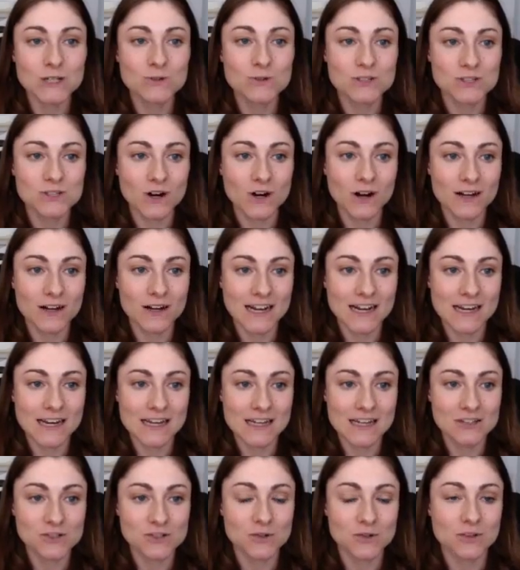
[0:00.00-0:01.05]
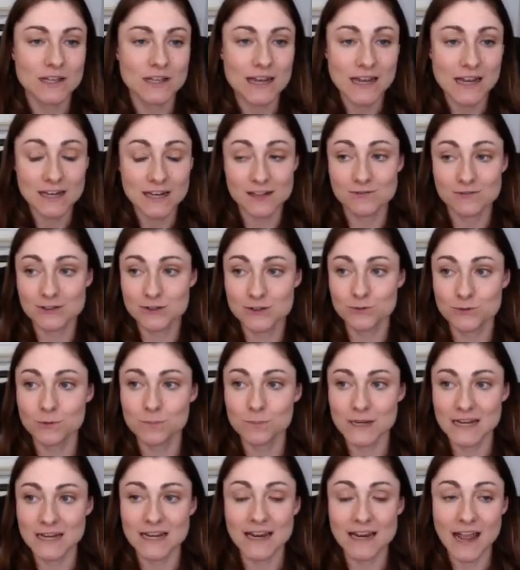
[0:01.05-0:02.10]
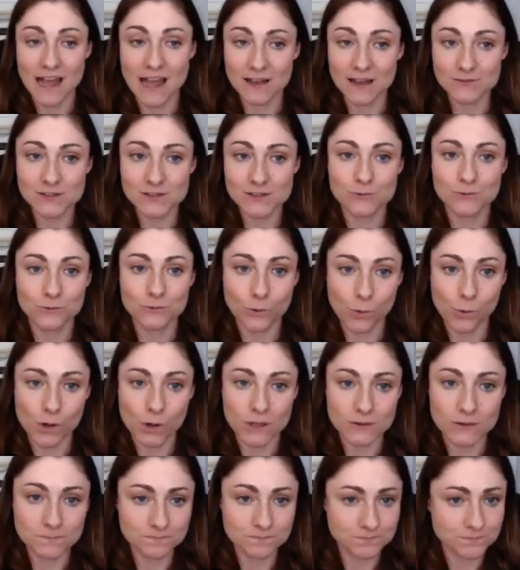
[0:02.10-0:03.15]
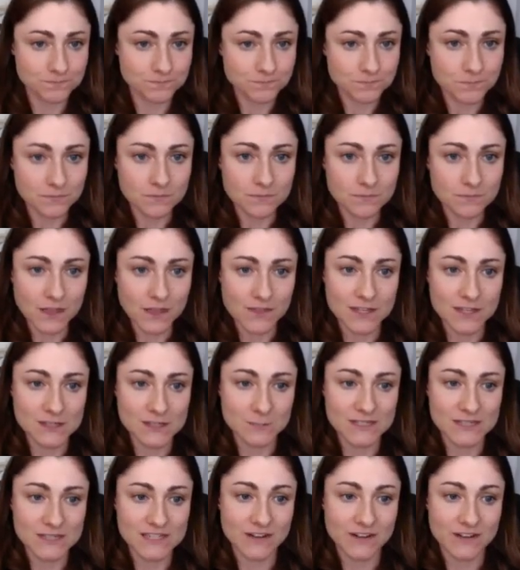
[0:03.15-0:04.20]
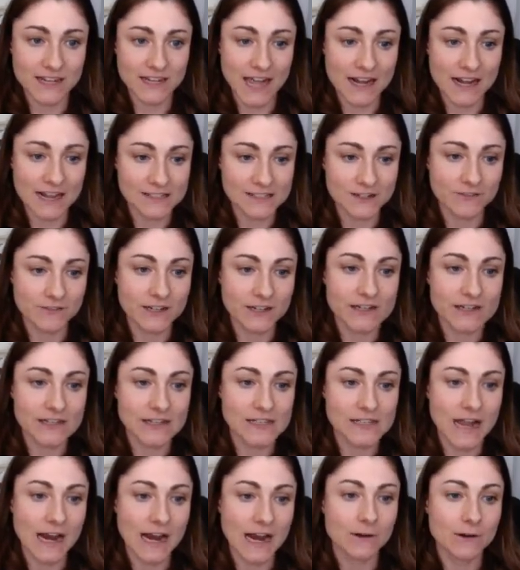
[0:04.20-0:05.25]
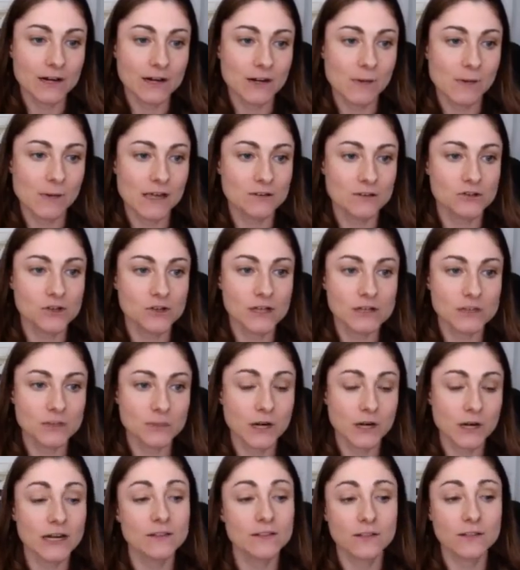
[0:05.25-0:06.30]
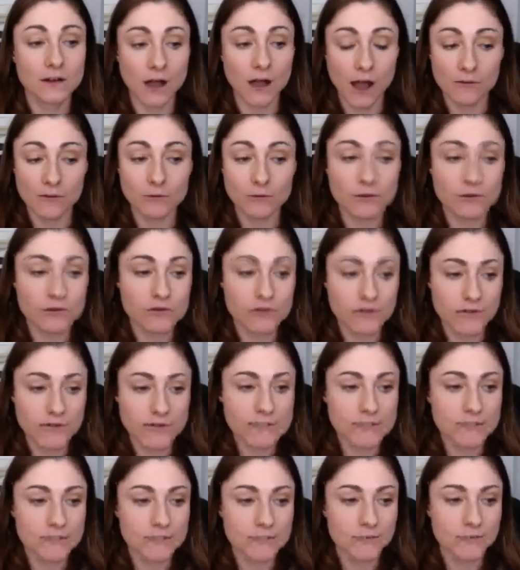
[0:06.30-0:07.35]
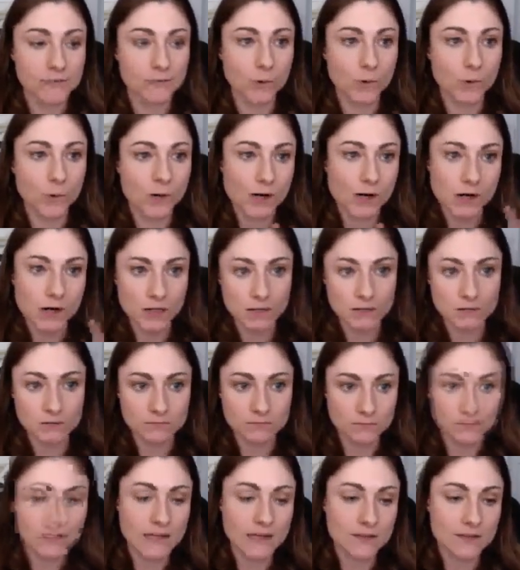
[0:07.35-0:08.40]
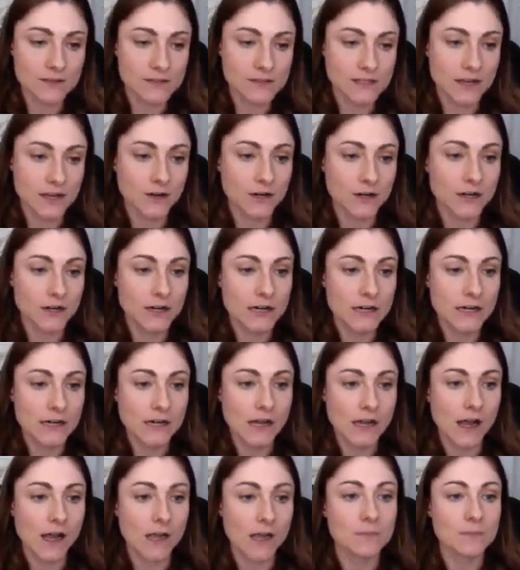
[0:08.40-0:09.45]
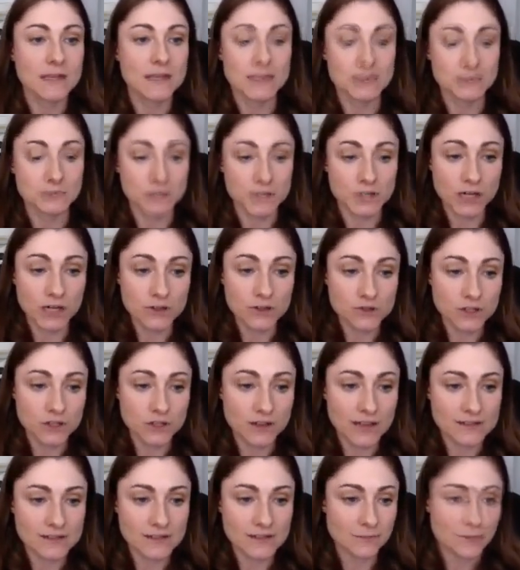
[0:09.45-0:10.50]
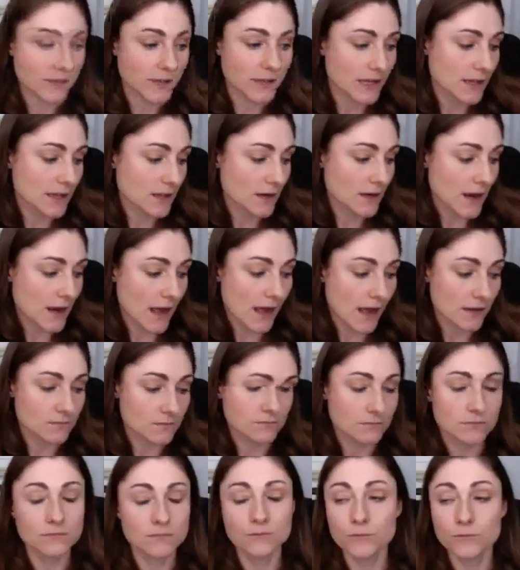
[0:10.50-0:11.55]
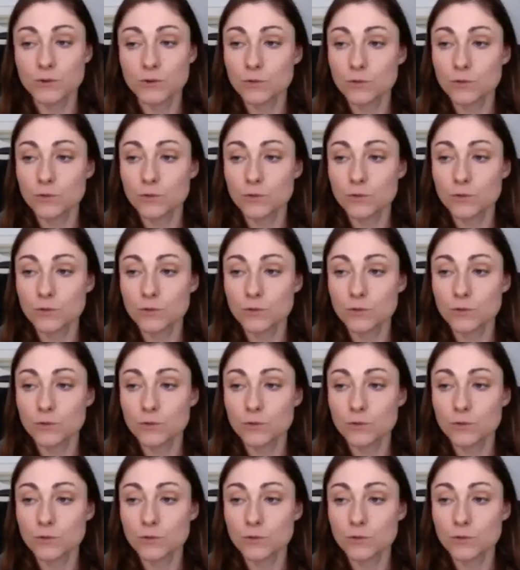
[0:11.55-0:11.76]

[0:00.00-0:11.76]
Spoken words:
start getting into the individual PDFs for the specific activities, I recommend just printing the cover sheet for like the center, the introduction lesson plan. If you